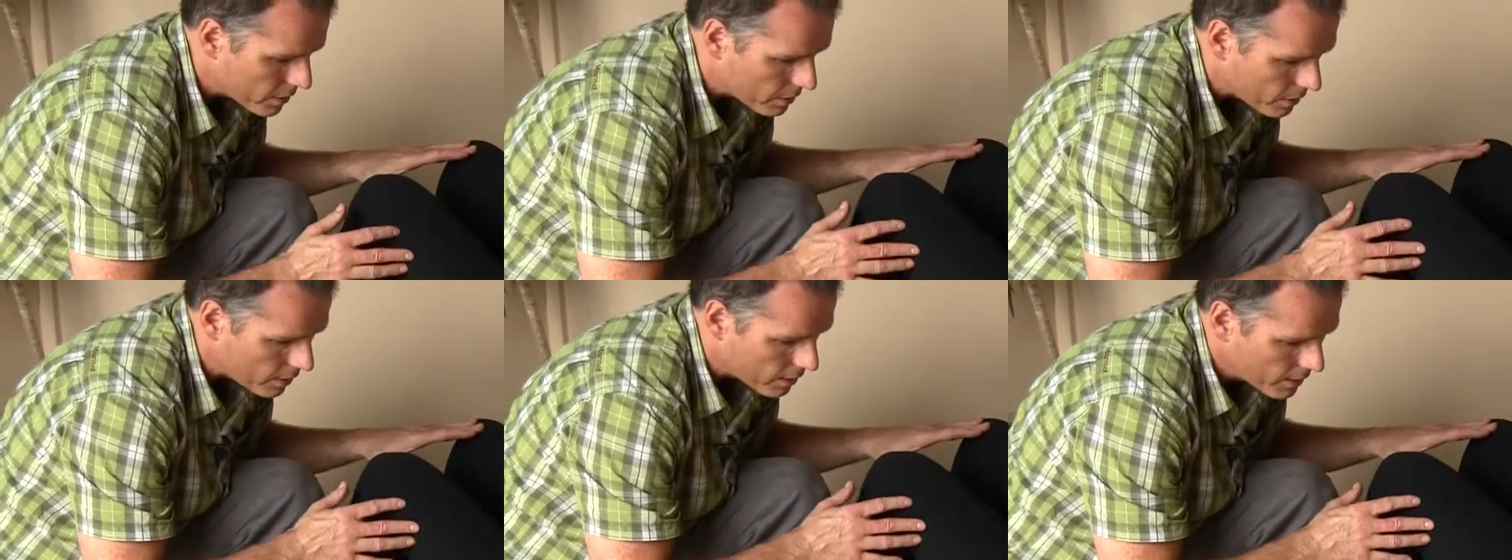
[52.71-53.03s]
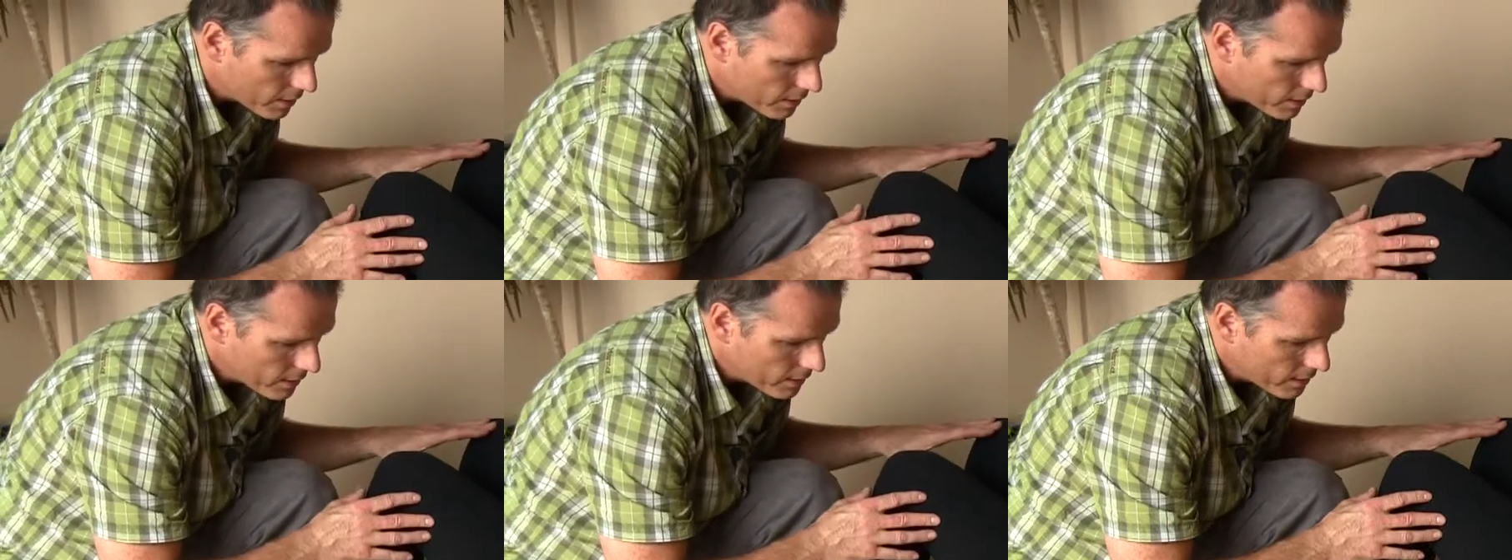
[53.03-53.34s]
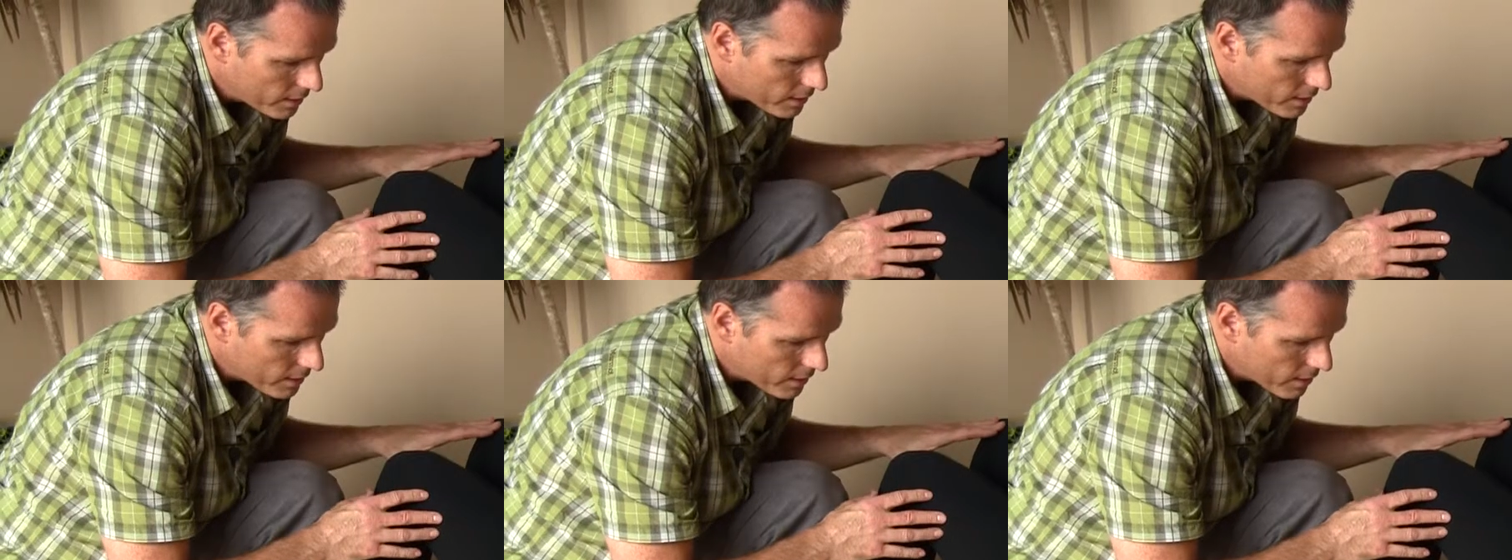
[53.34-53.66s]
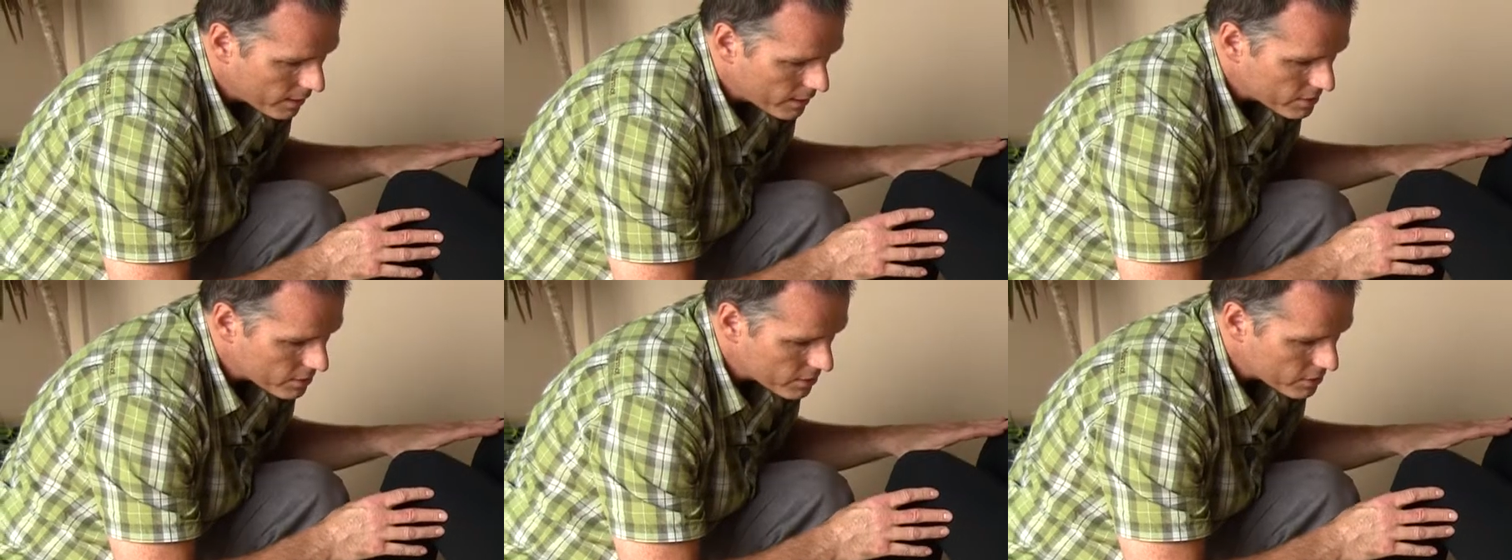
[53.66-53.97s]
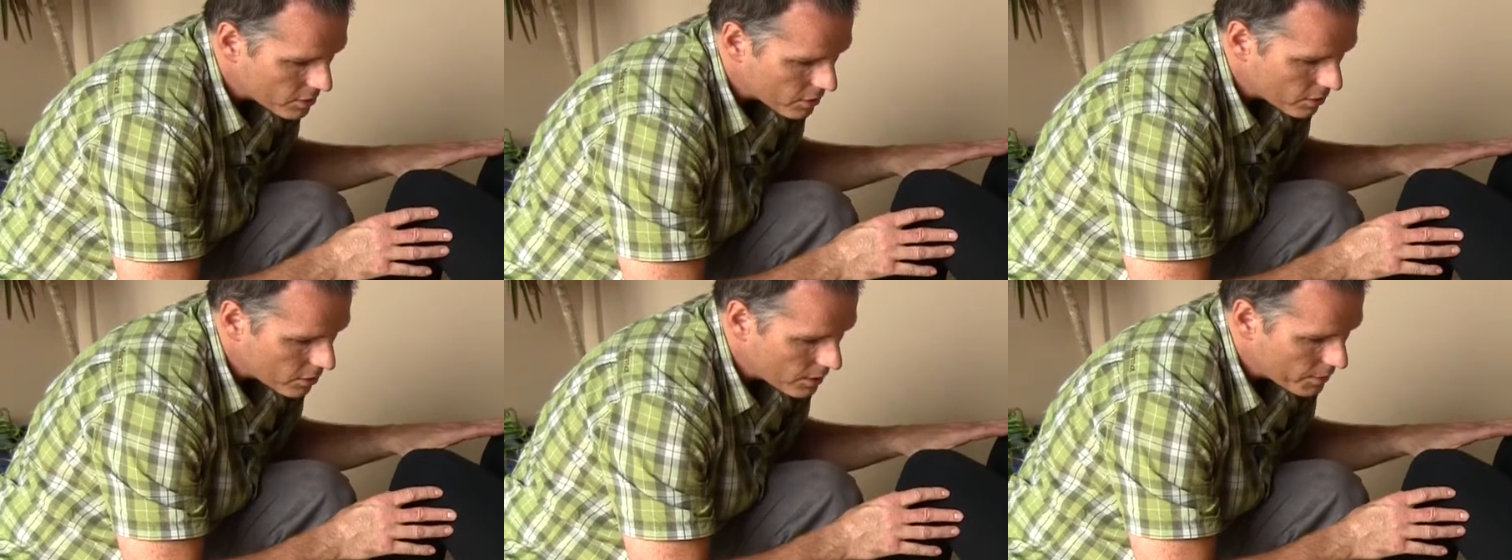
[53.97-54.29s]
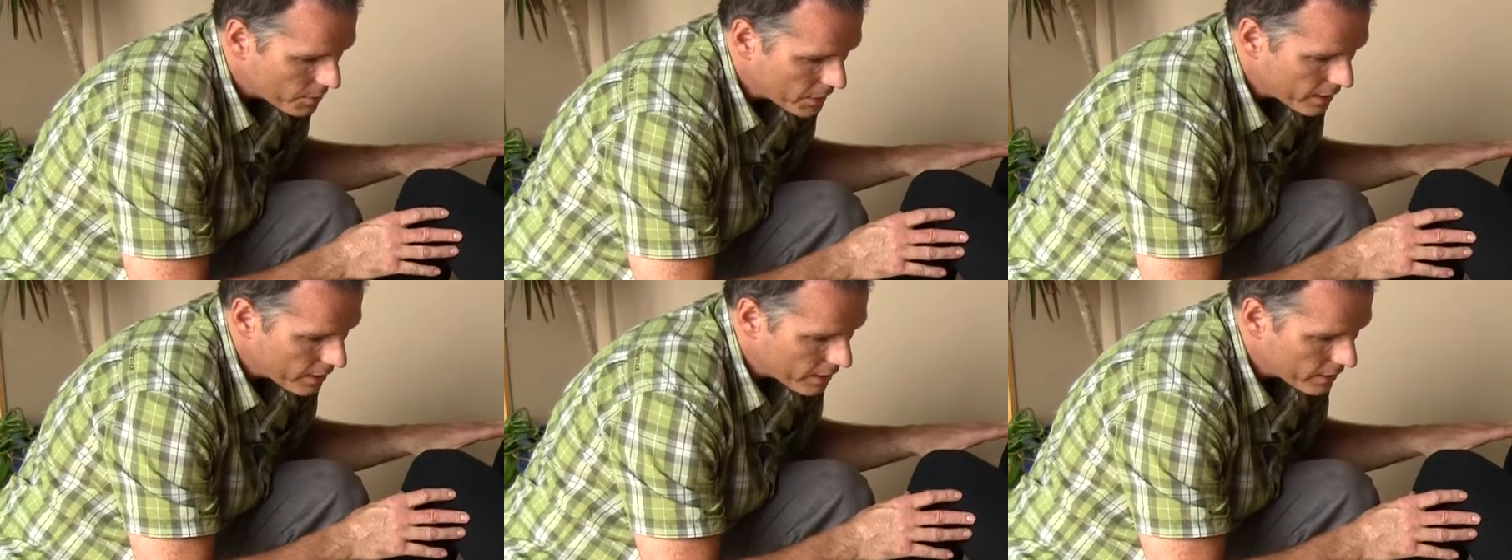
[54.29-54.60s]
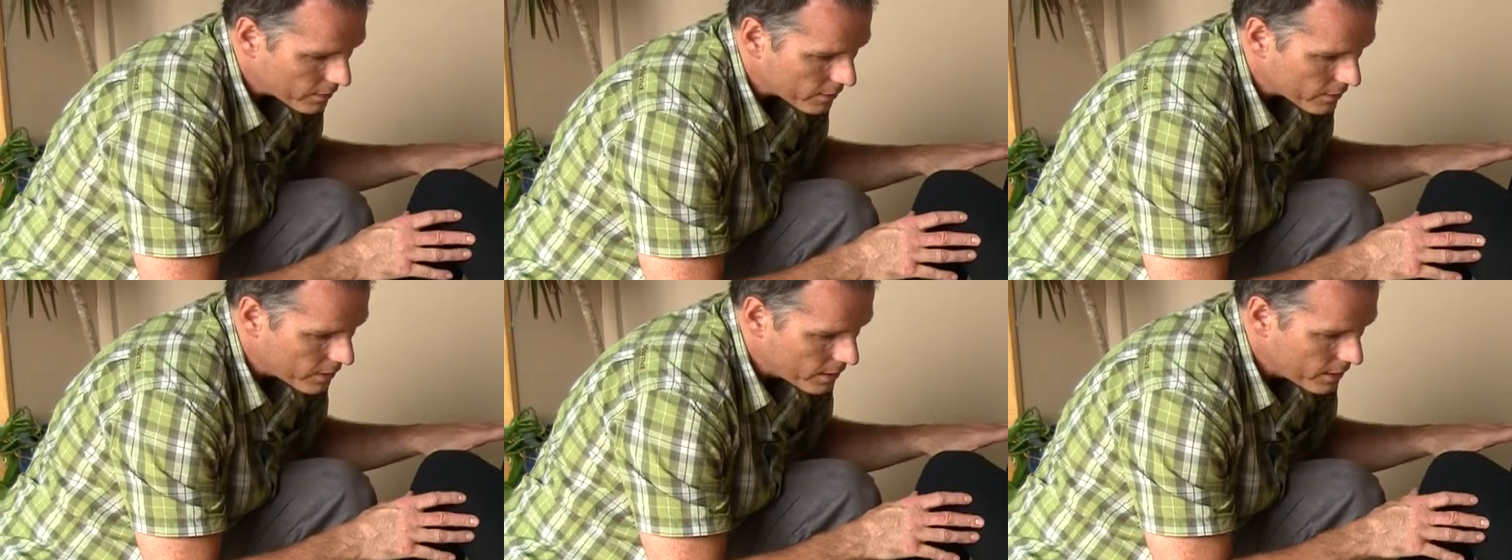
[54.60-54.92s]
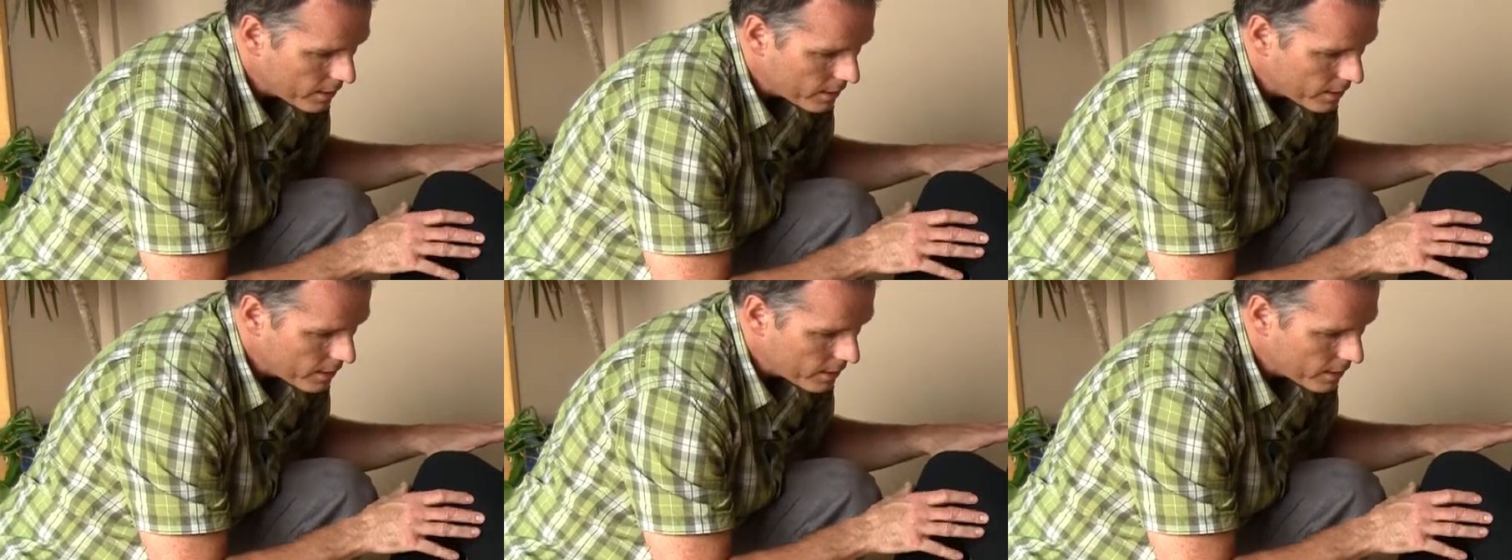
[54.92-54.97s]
all. Nice and slow up and down.